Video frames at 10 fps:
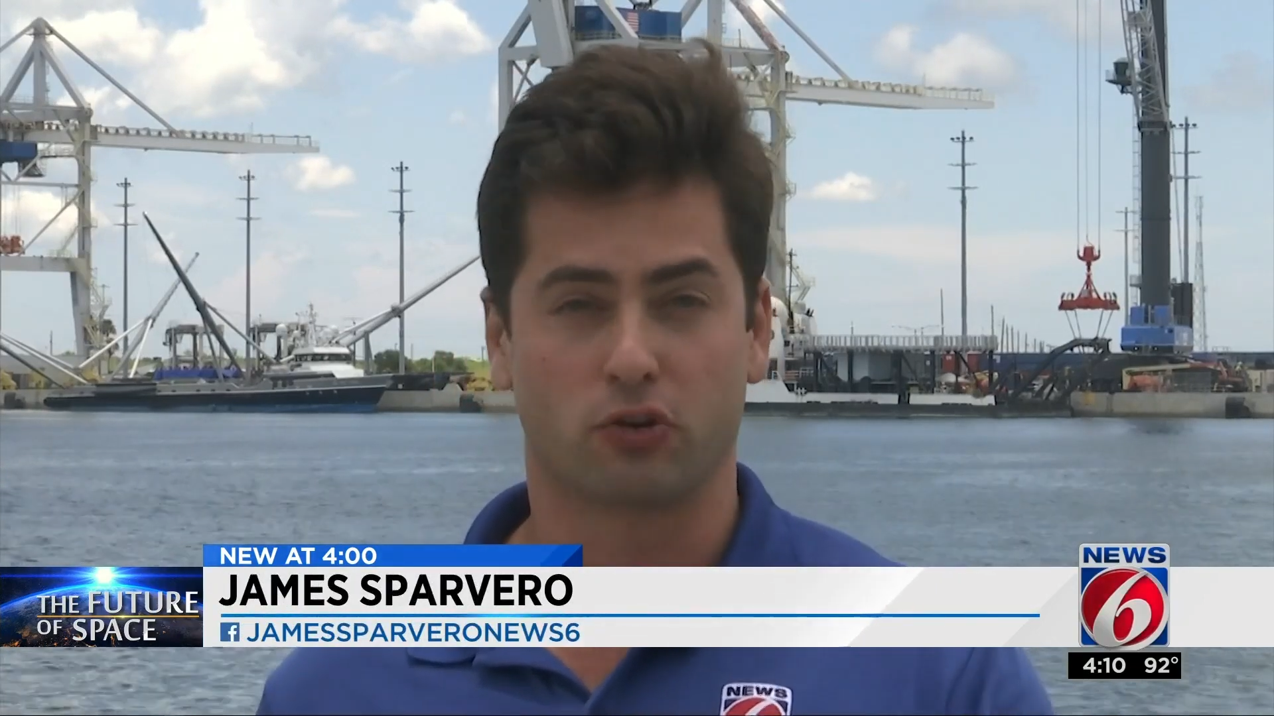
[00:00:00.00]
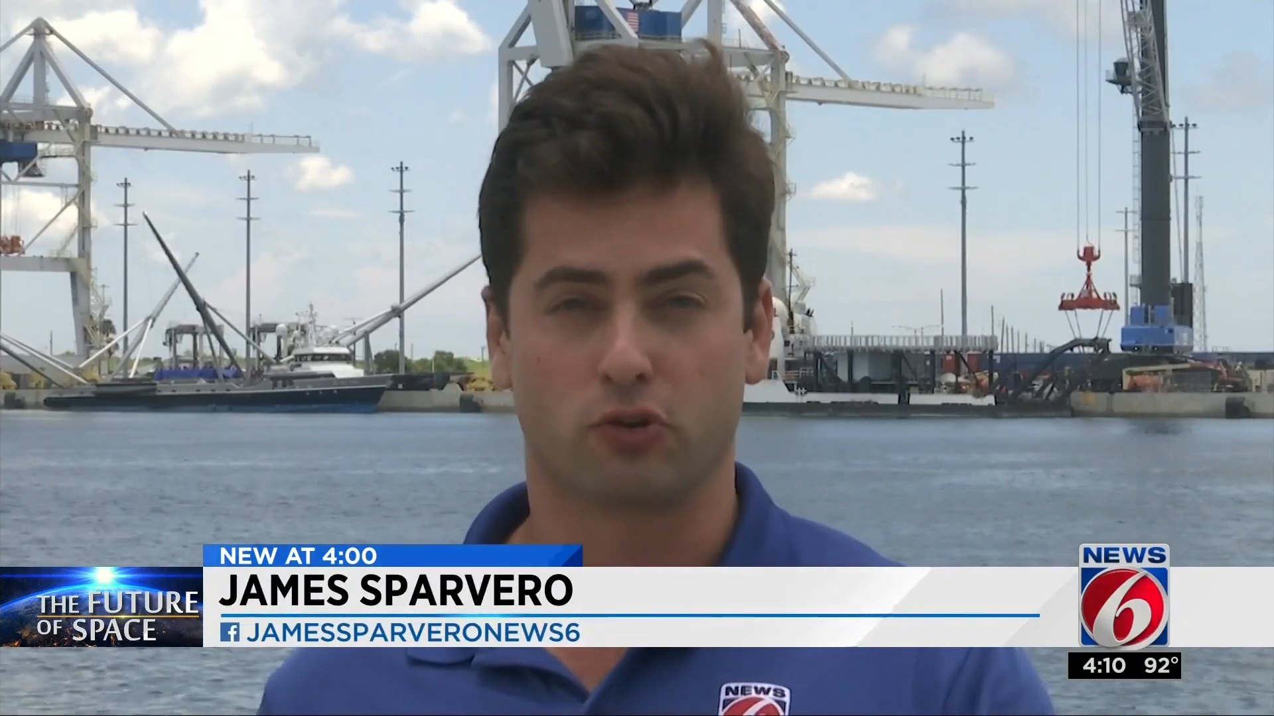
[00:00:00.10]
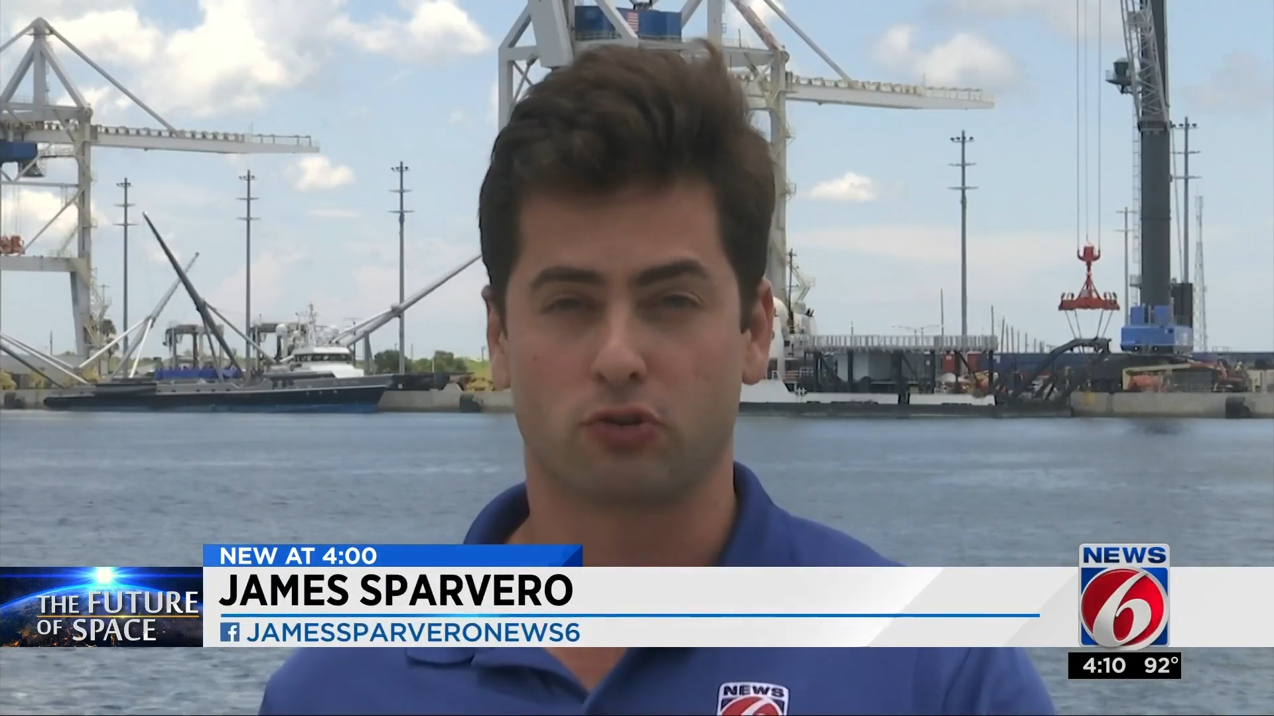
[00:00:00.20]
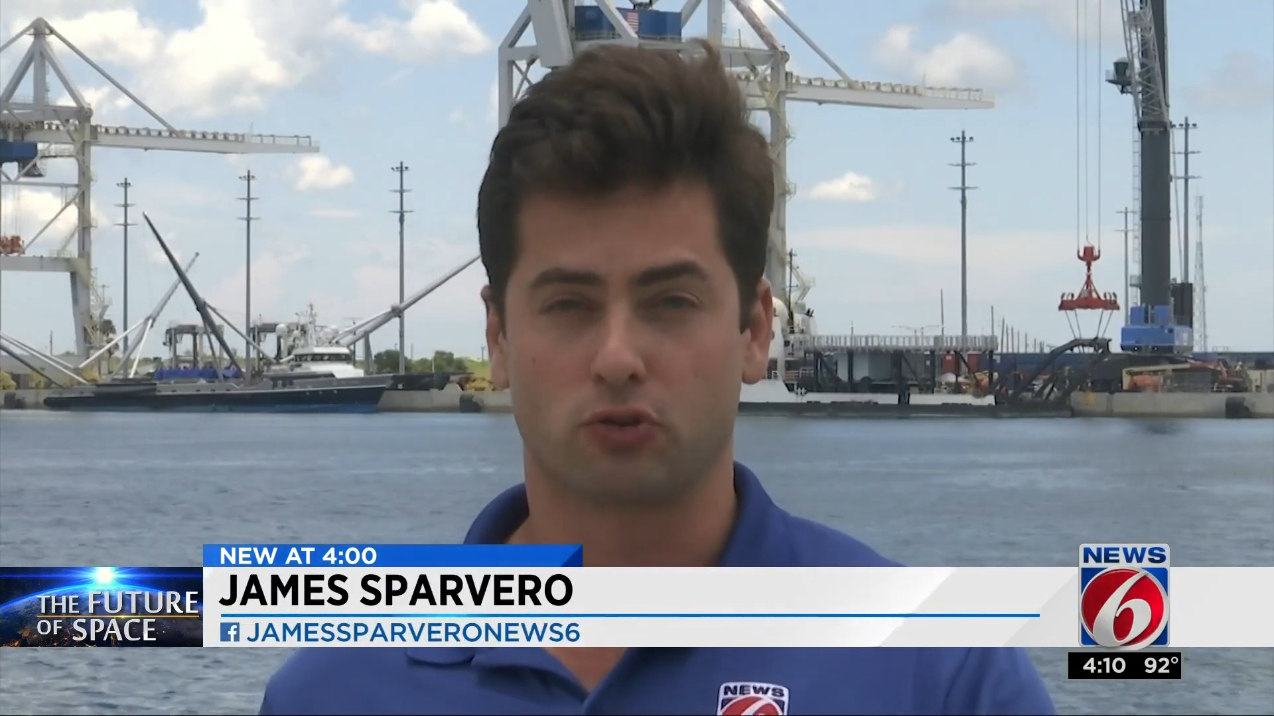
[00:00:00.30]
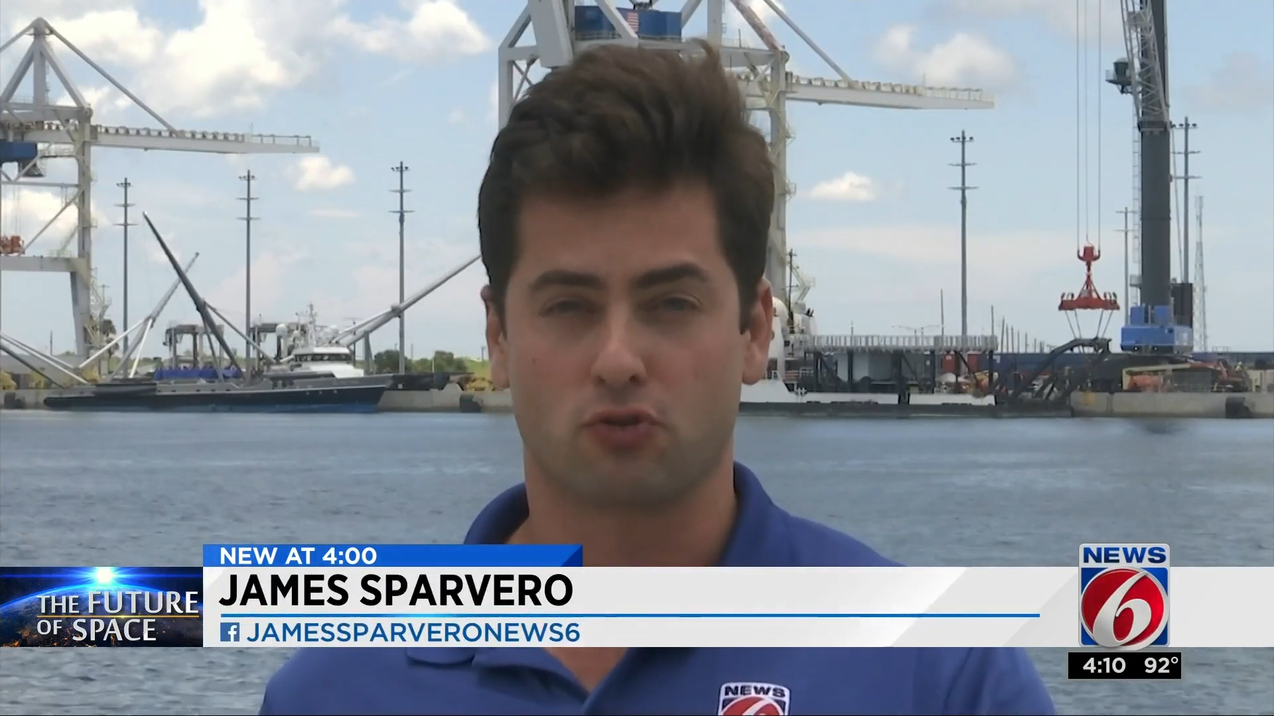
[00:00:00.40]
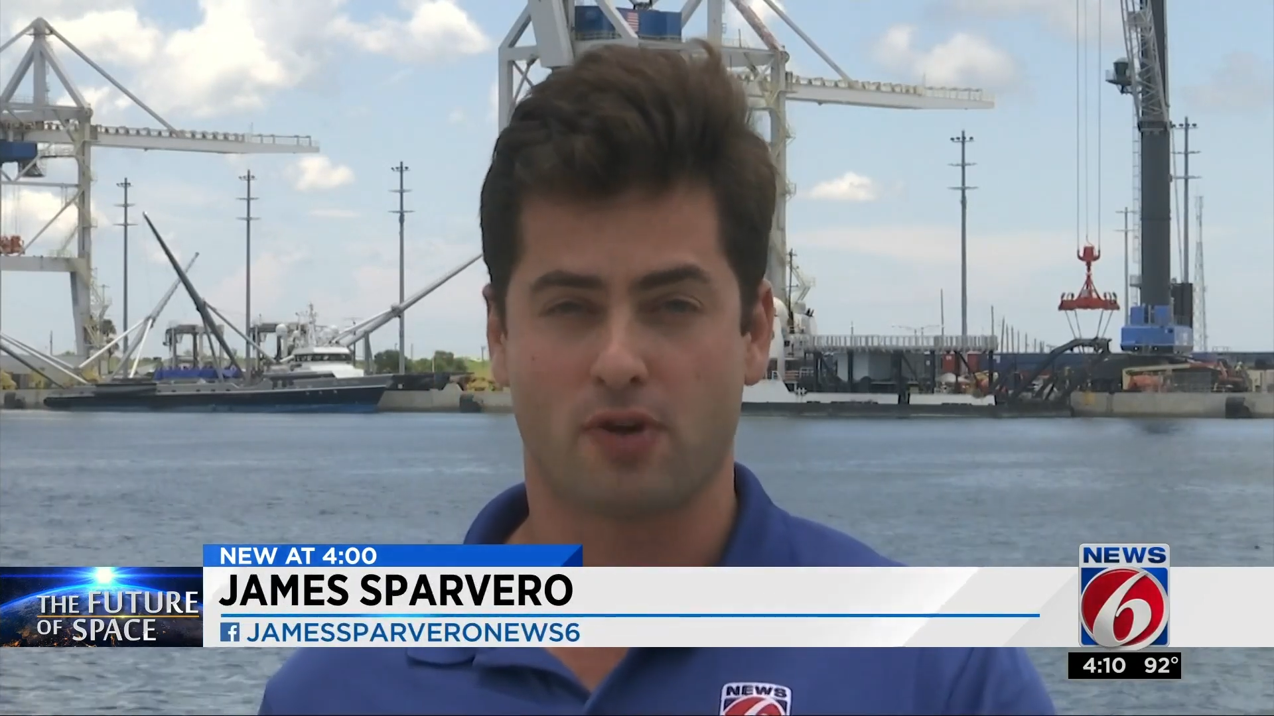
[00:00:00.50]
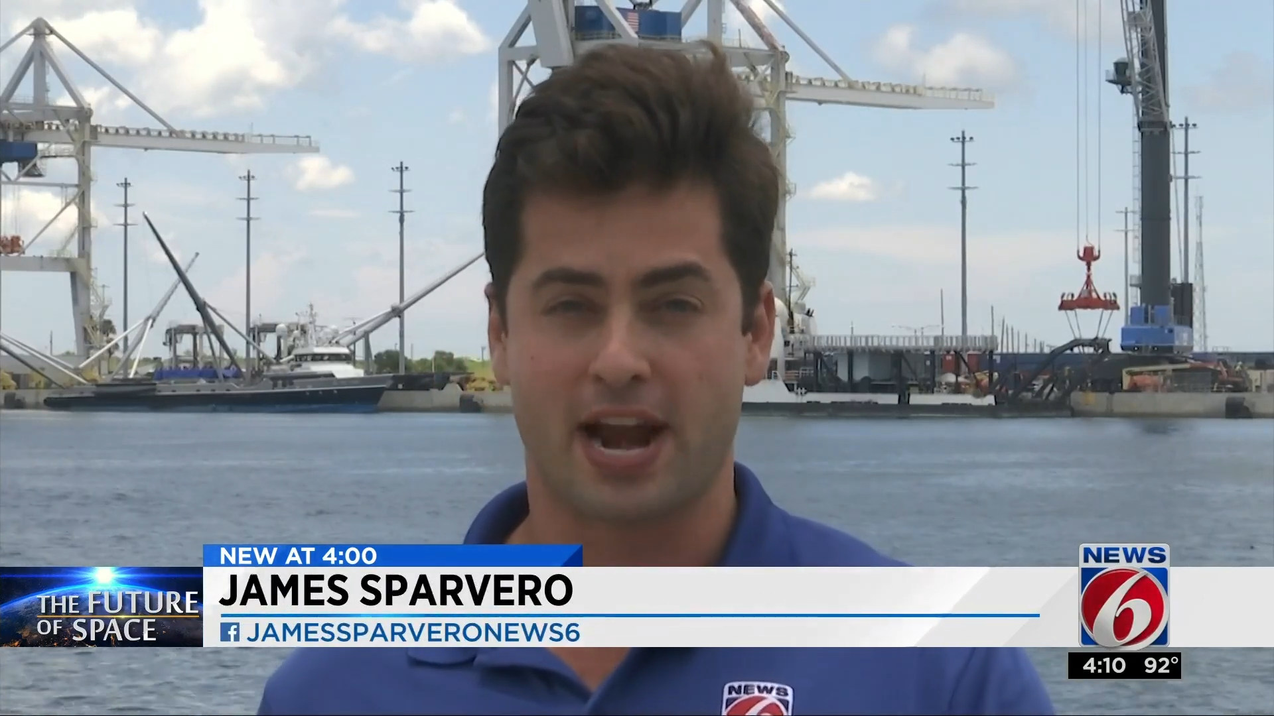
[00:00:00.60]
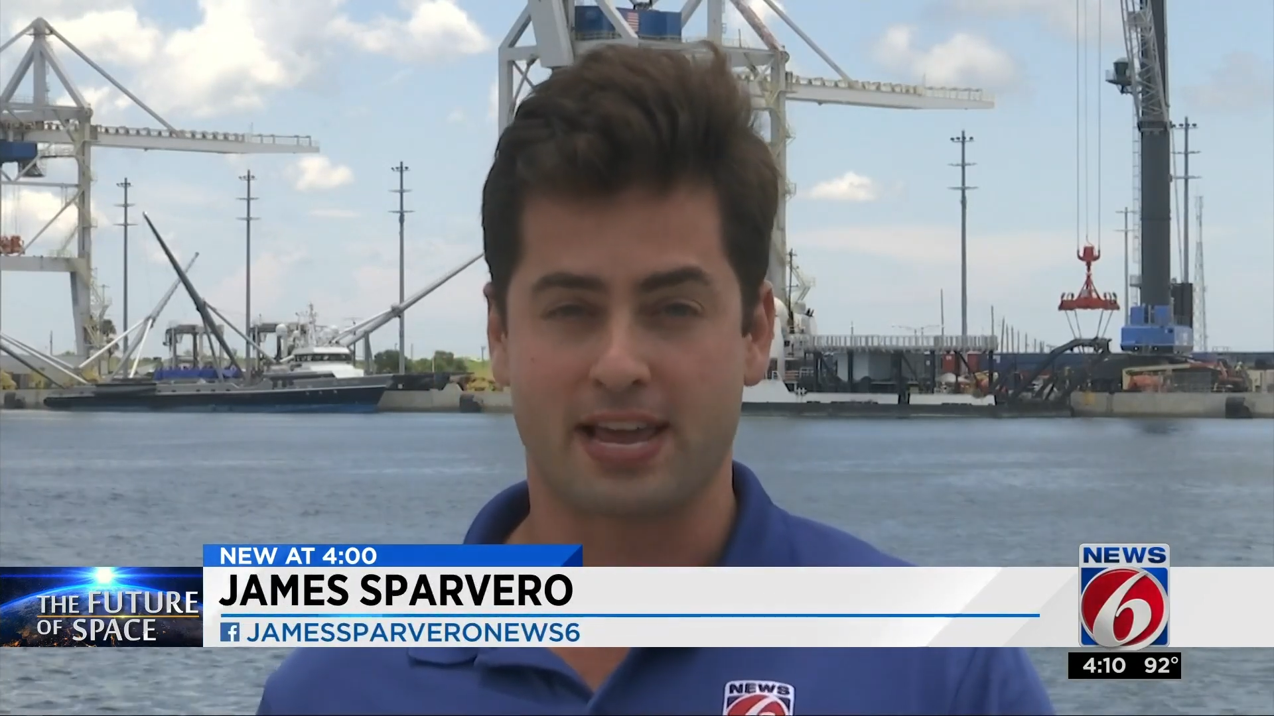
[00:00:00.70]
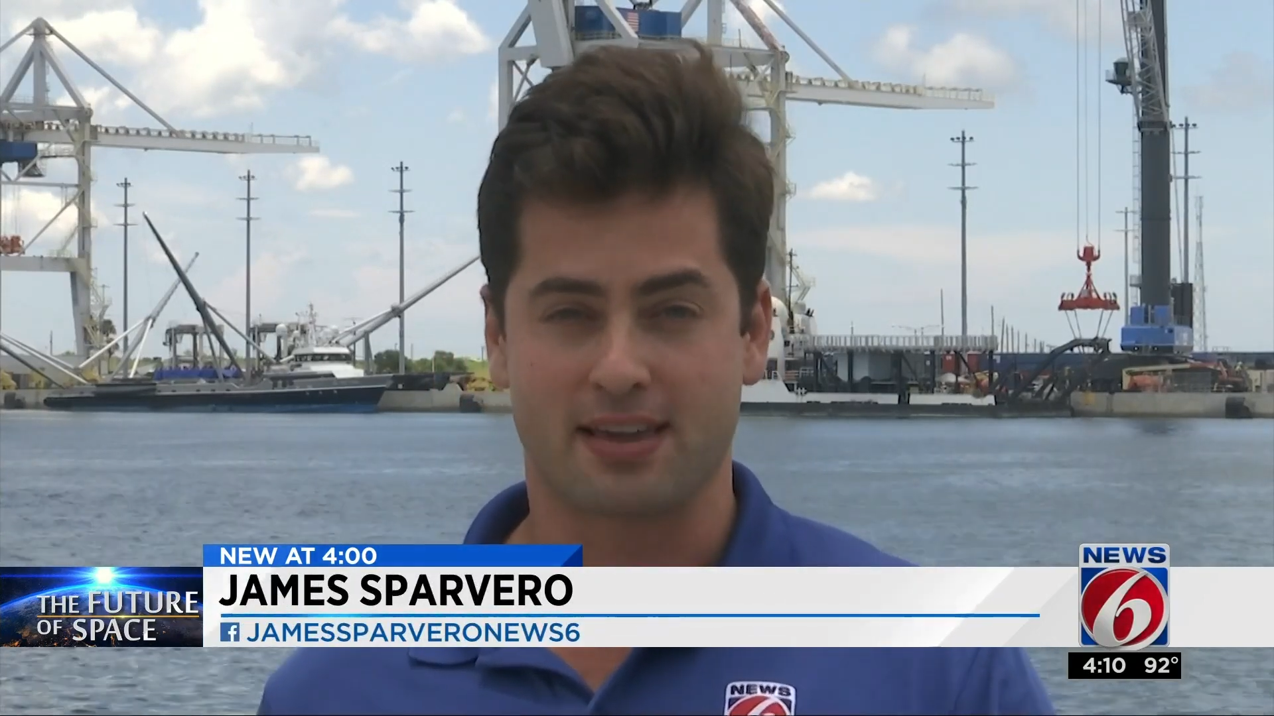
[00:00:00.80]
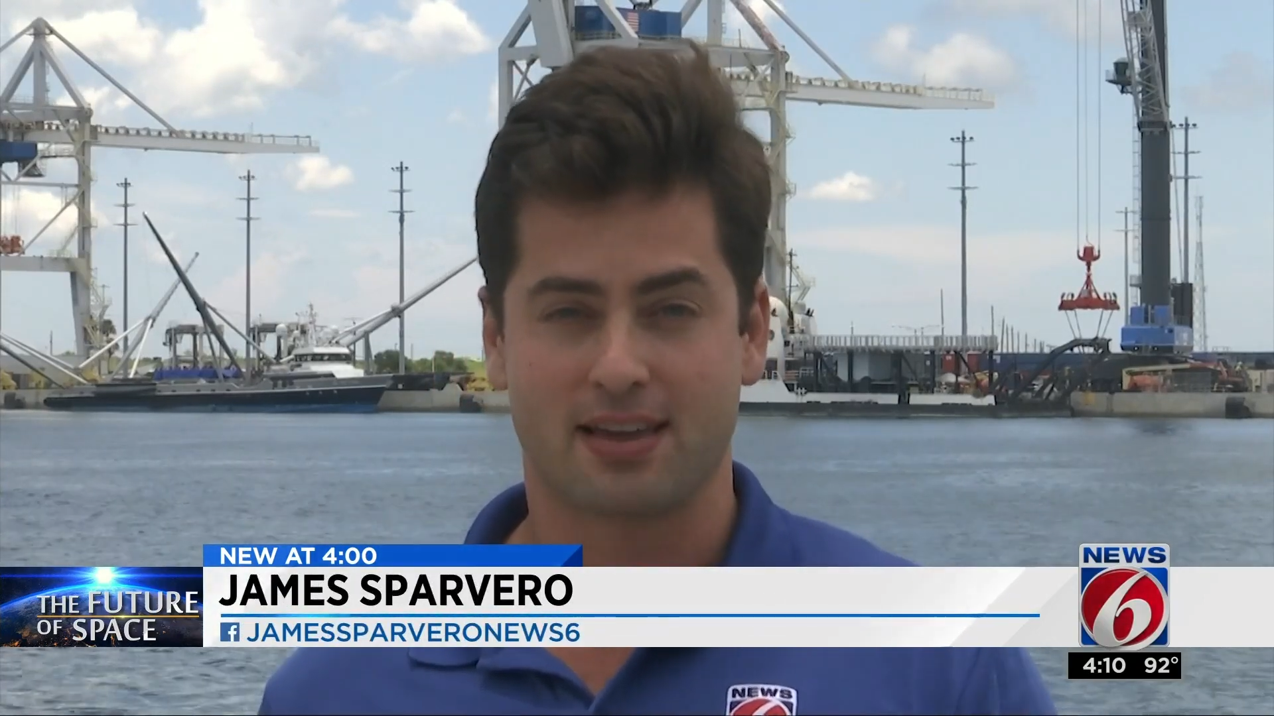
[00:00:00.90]
crews are
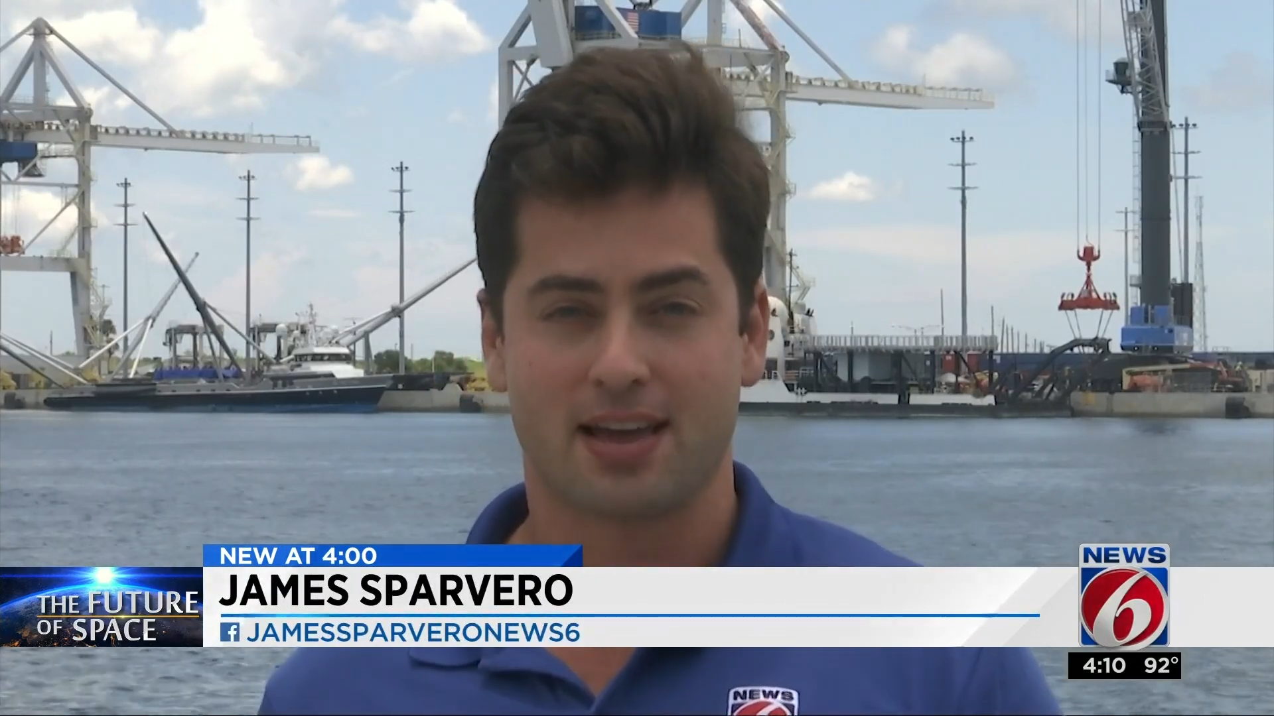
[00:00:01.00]
ready.